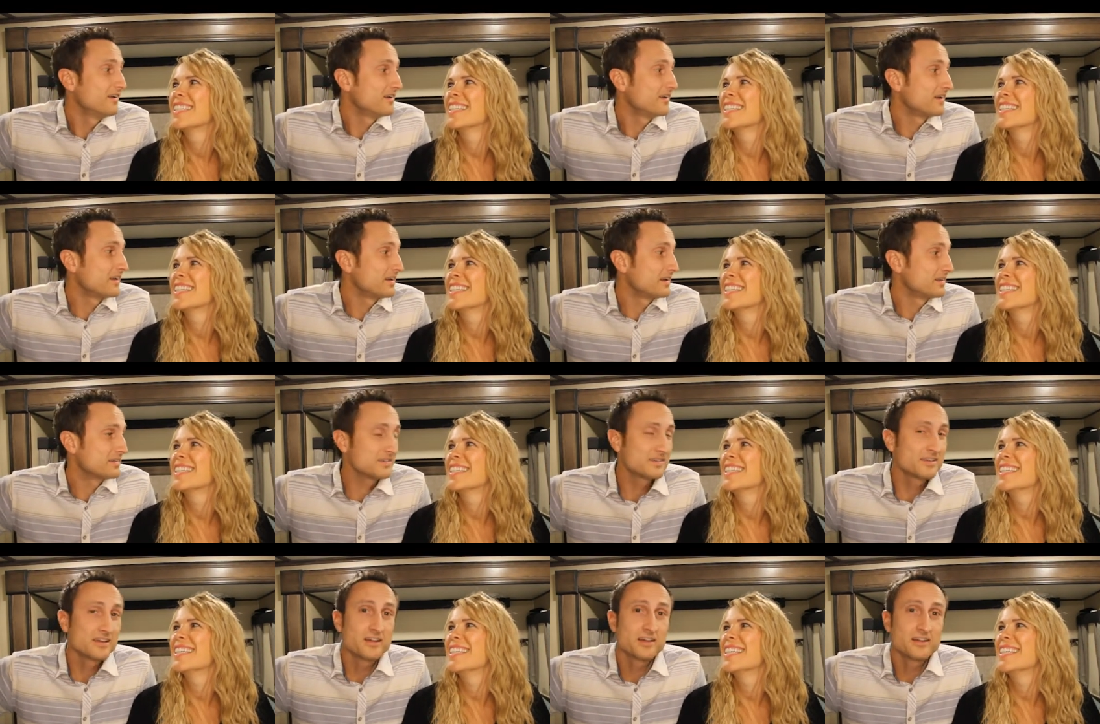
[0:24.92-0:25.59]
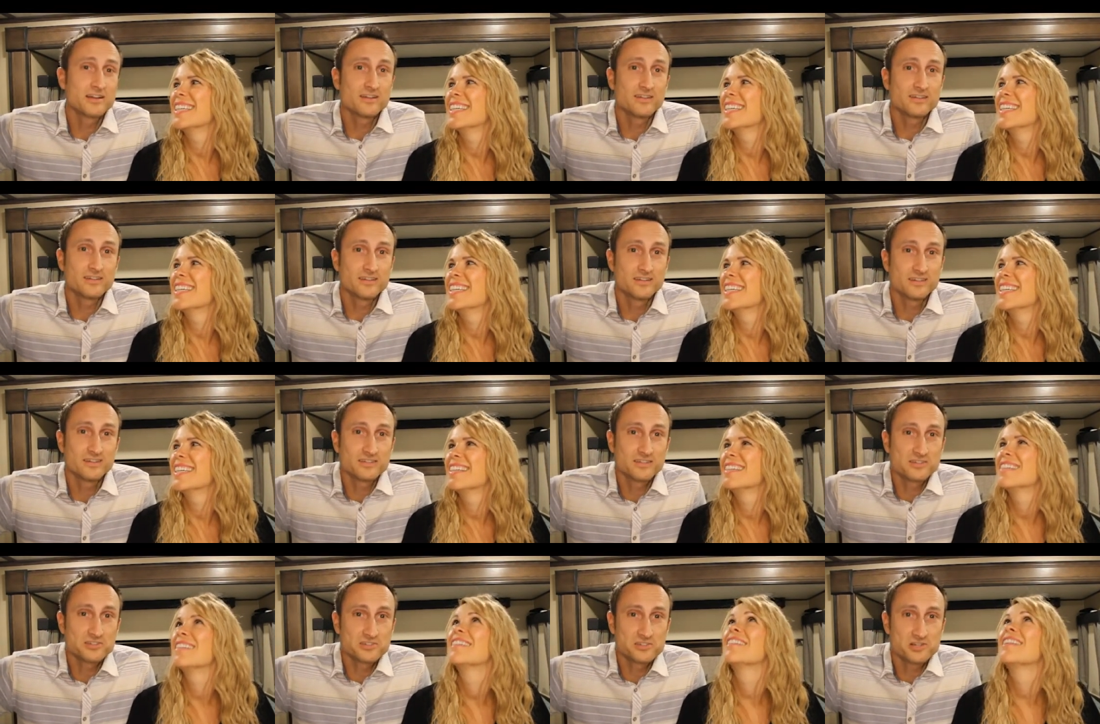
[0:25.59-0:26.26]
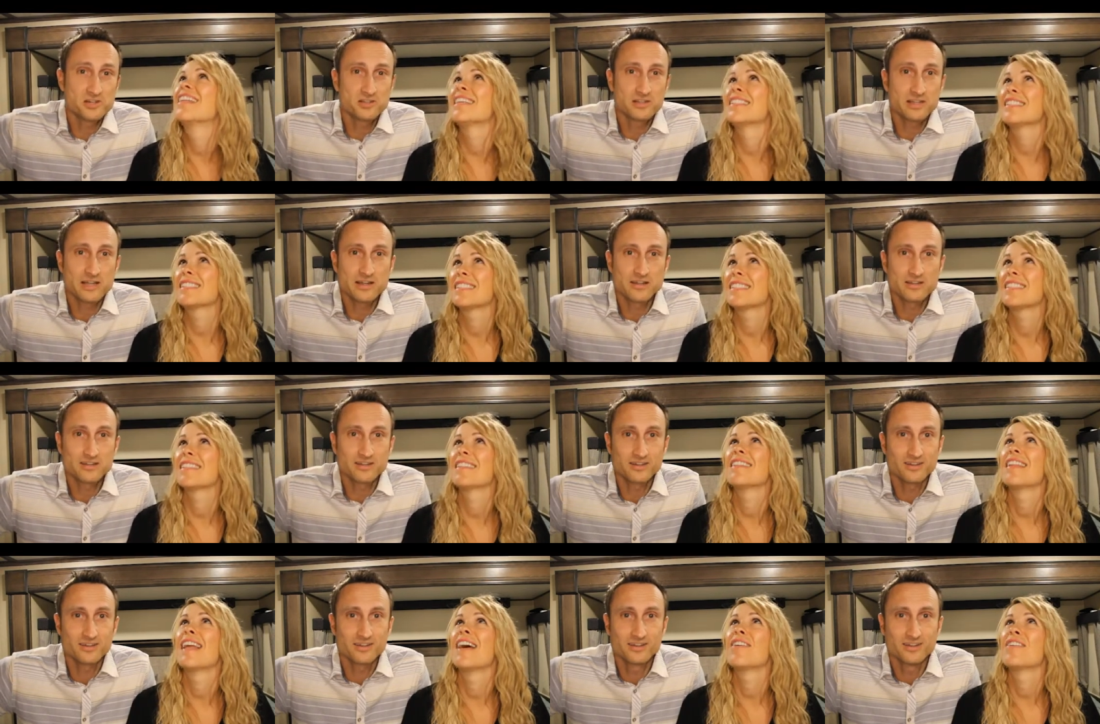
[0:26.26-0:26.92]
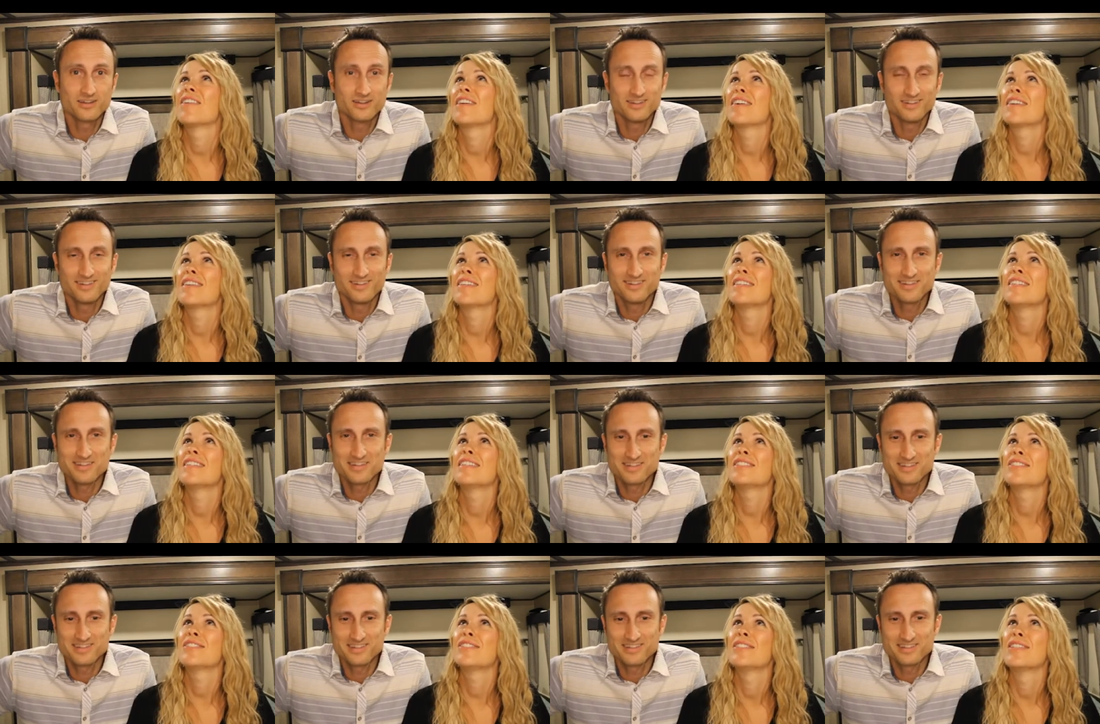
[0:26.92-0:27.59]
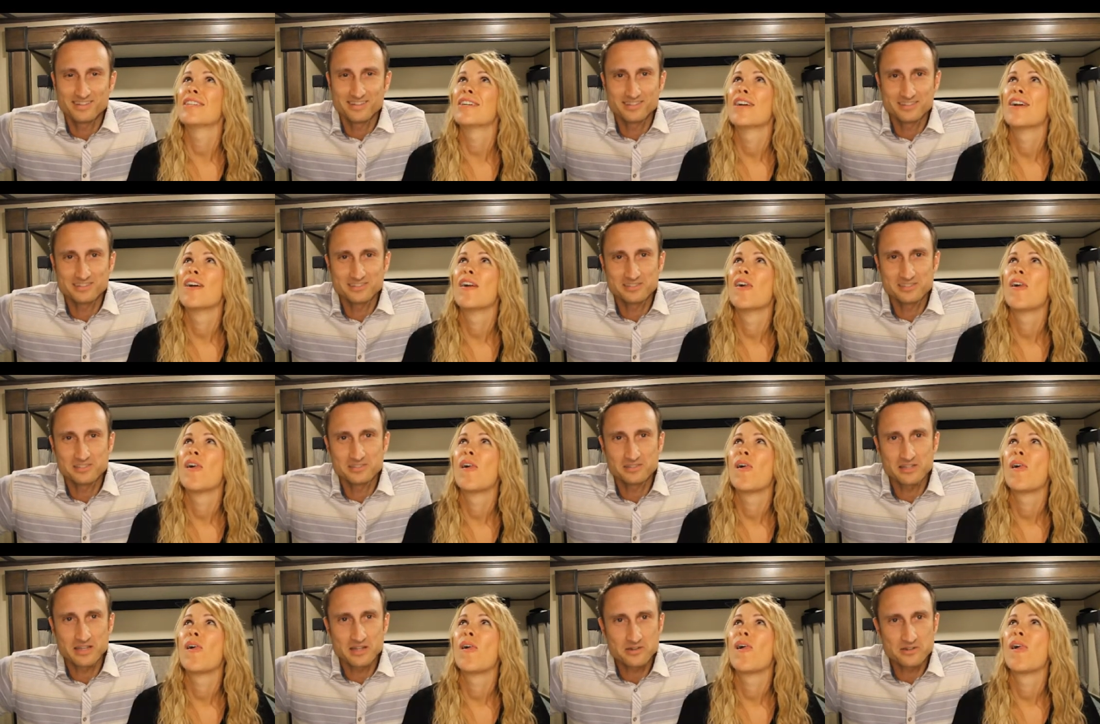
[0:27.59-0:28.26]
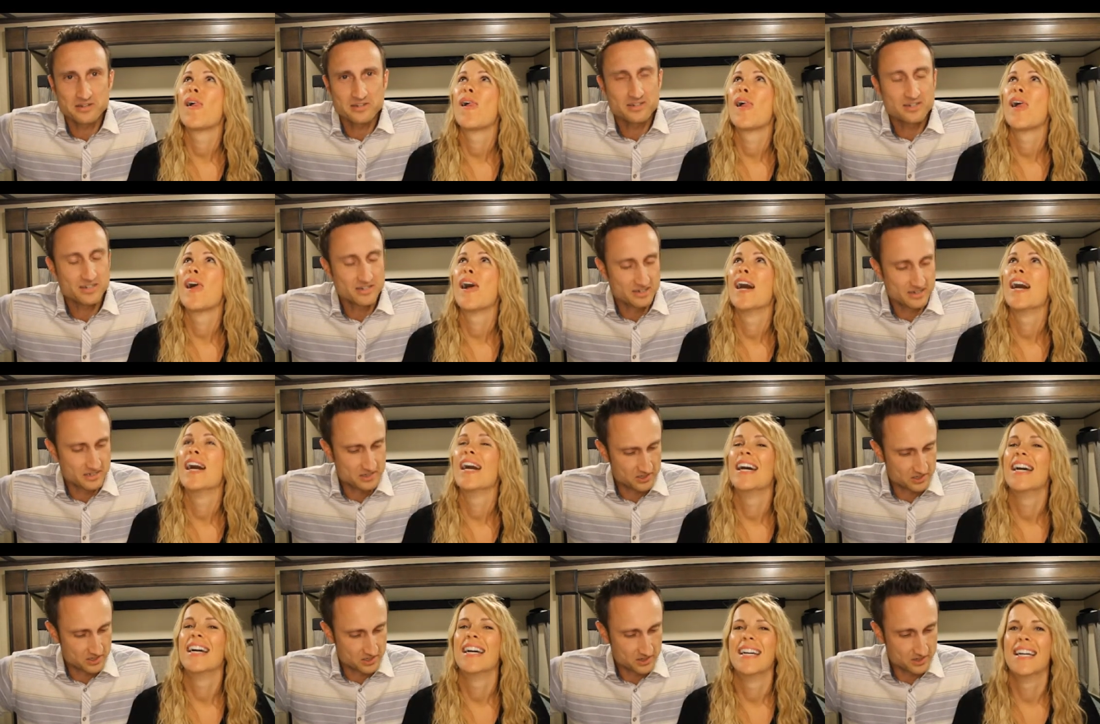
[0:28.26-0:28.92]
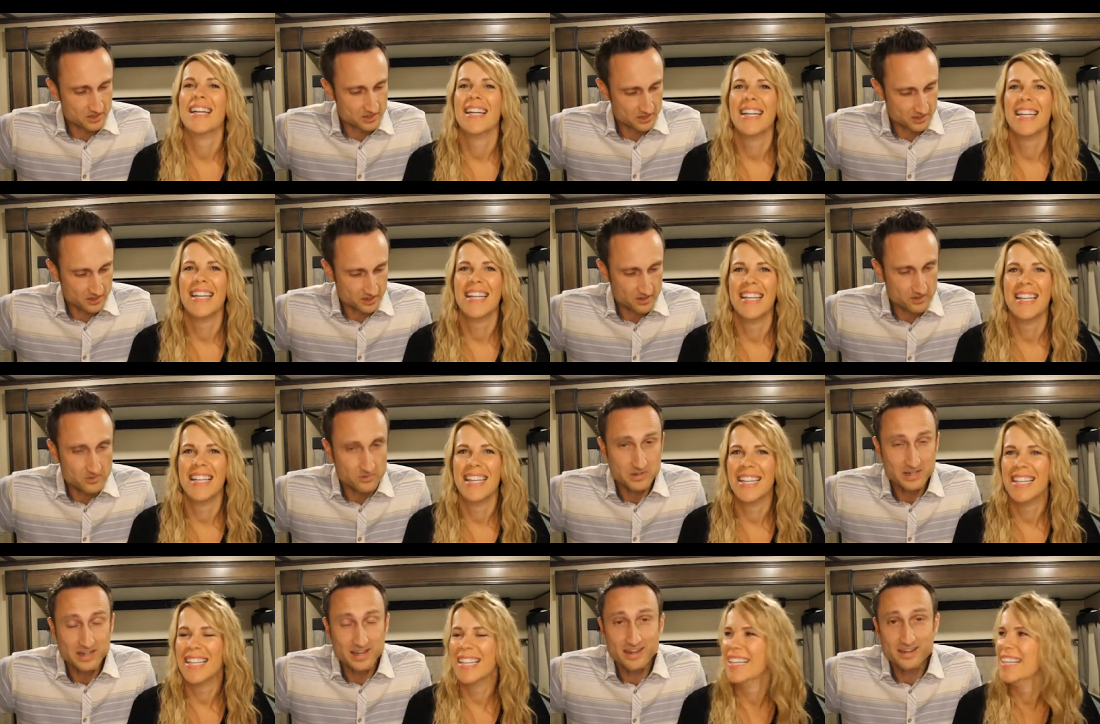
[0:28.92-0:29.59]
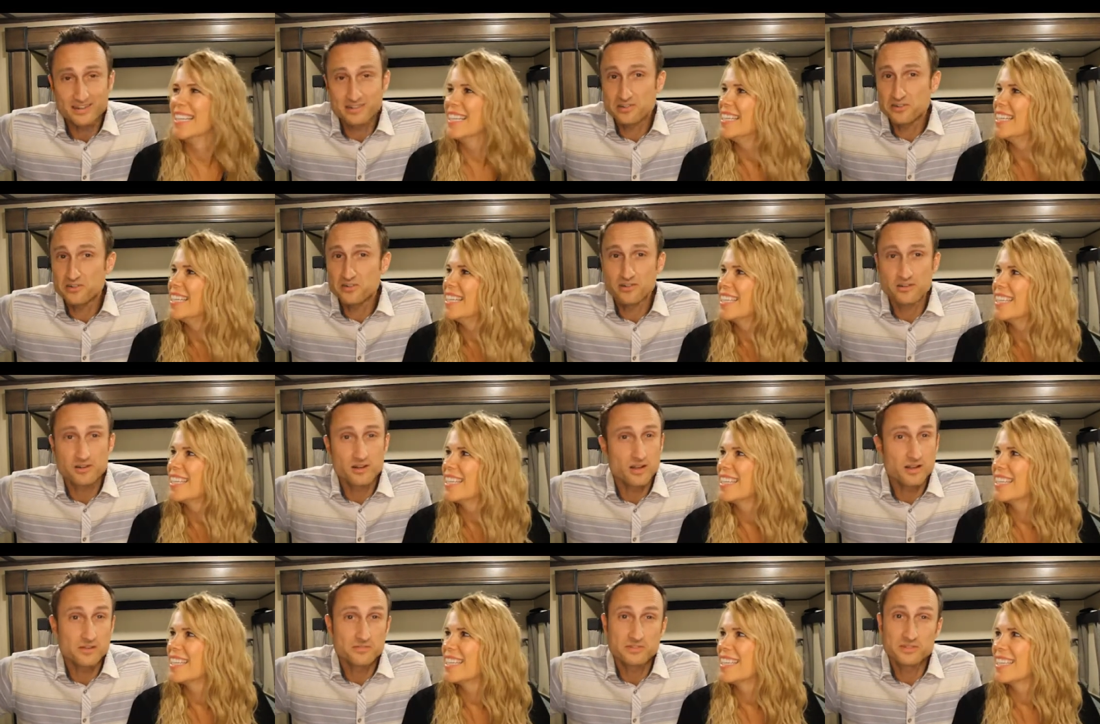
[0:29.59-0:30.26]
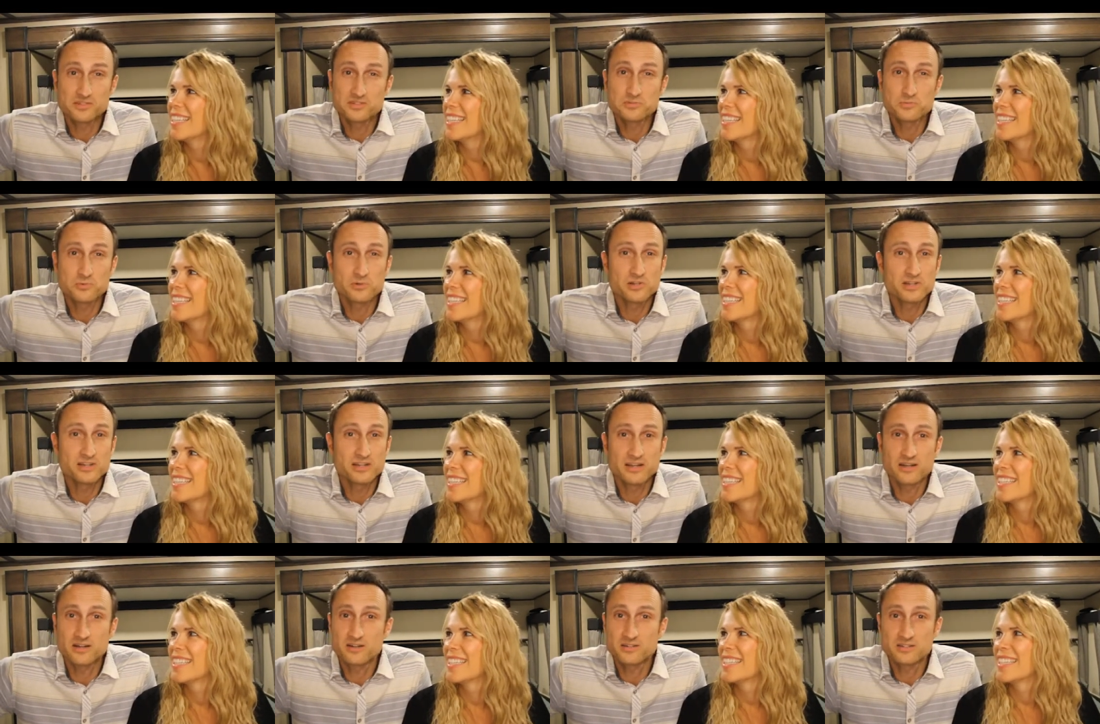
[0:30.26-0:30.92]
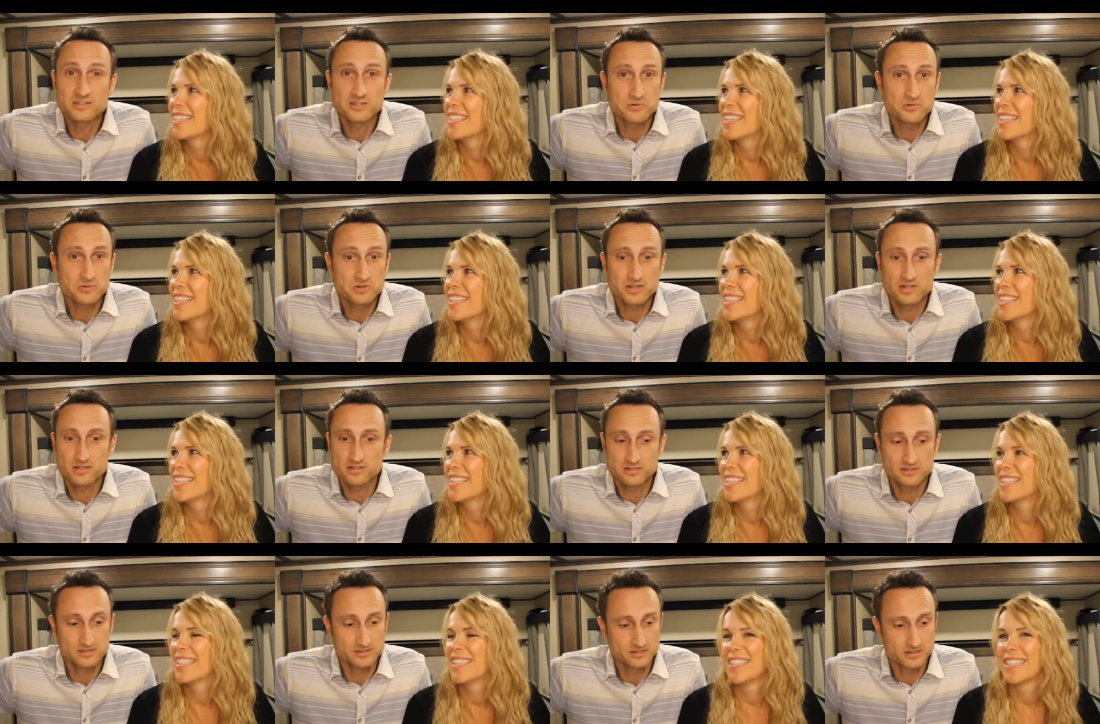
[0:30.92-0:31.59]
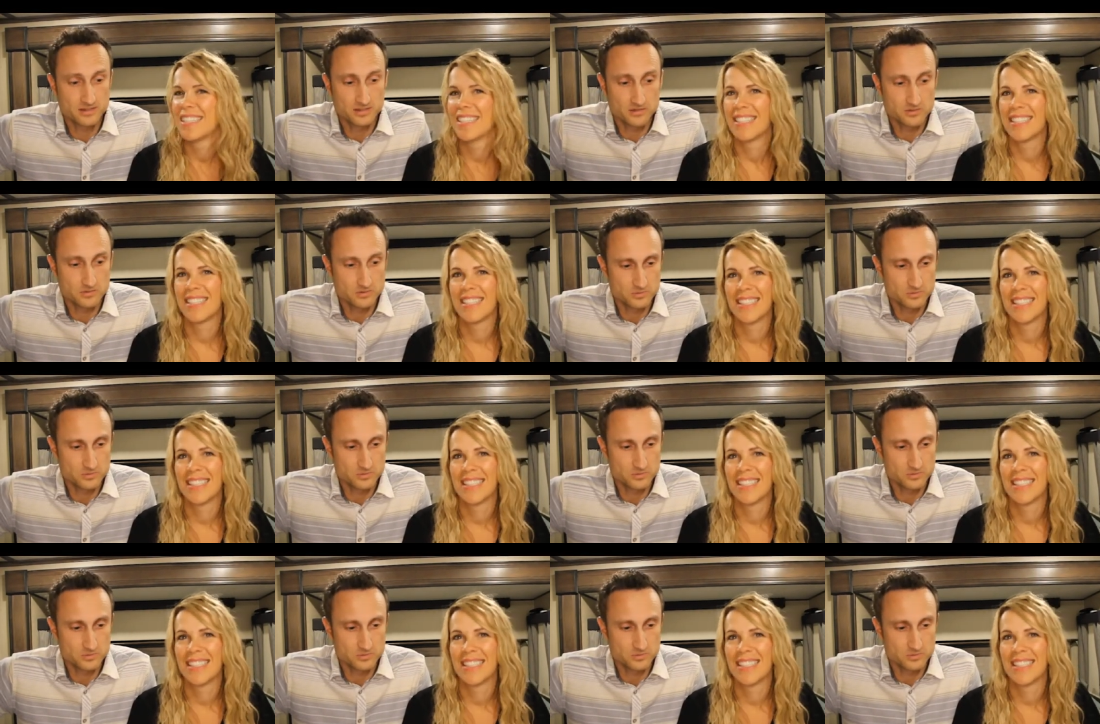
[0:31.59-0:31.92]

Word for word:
Speaker 1: And, uh, and there's our loud, the
Speaker 2: loud air conditioner.
Speaker 1: There's the loud air conditioner, so we can't turn it off because we're in Arizona. So